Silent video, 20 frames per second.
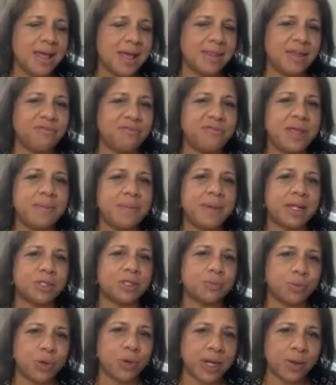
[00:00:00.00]
that
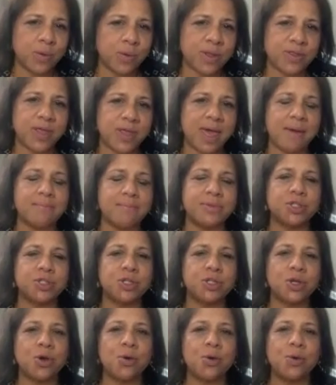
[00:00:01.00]
females bring with them.
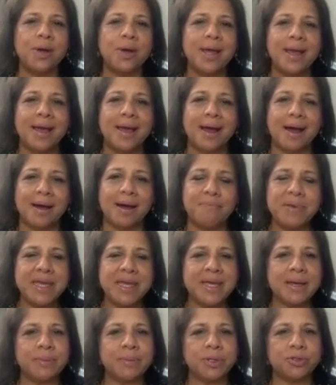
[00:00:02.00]
So, uh,
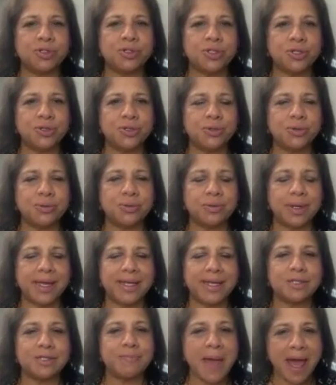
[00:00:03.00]
being able to
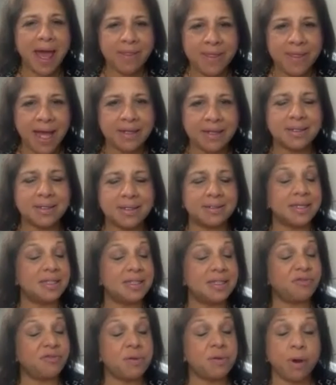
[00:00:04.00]
expand that to
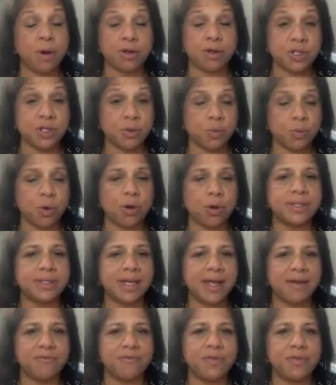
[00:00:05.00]
different parts of the world
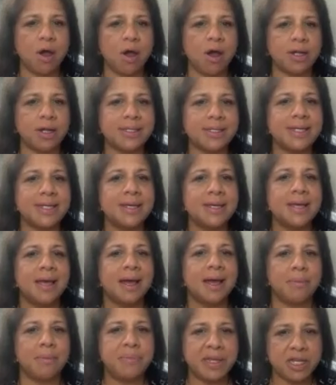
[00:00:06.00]
that have not
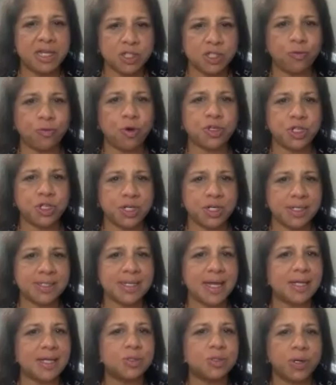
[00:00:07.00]
uh, been as fortunate
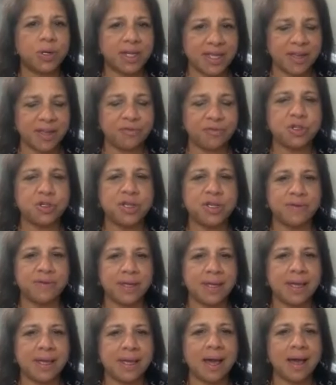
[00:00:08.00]
as us, what a gift you're
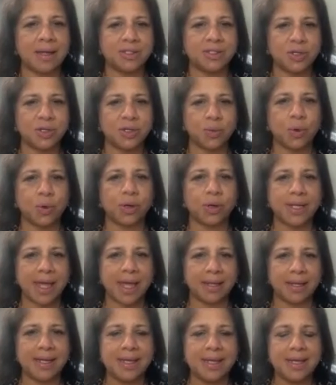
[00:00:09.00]
giving uh, to the world,
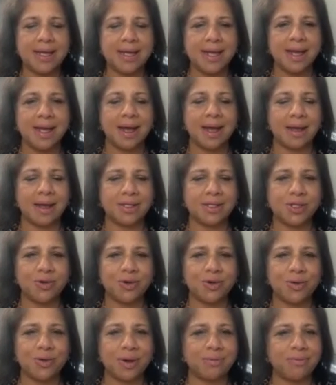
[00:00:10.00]
Kelly. Uh,
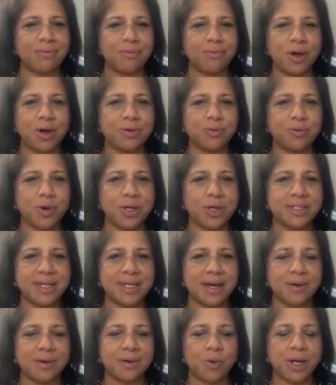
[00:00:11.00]
so, what what
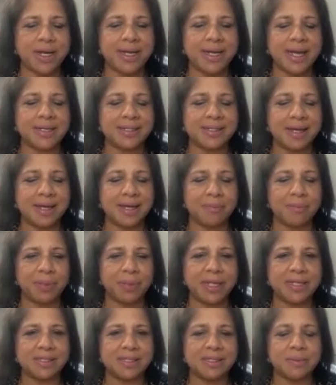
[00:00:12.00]
what a nice
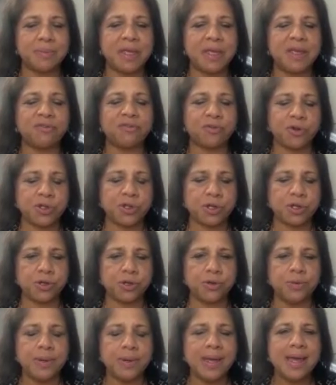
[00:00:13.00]
place to be for
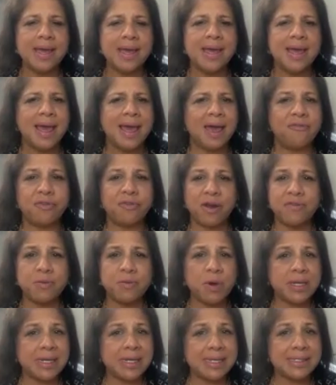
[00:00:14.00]
you, and for
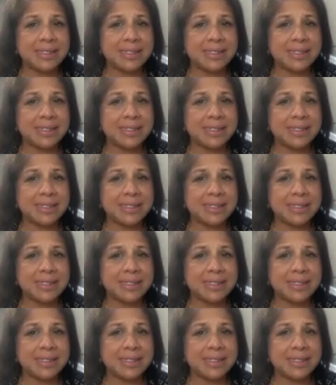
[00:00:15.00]
everyone